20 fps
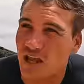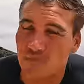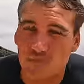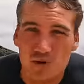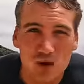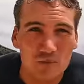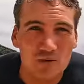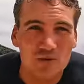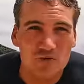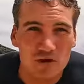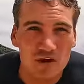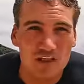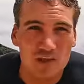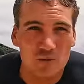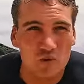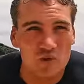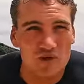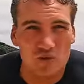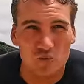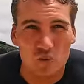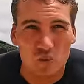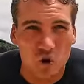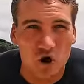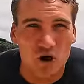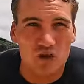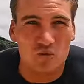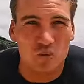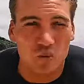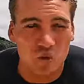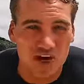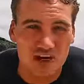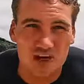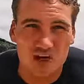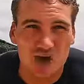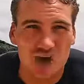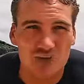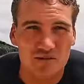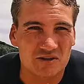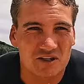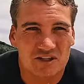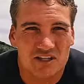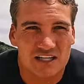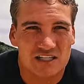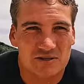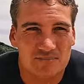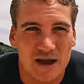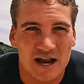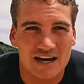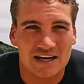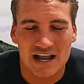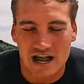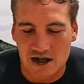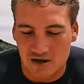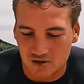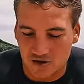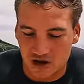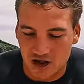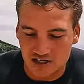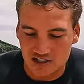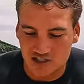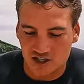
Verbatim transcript: It probably really wasn't worth $1 because I spat it out, right?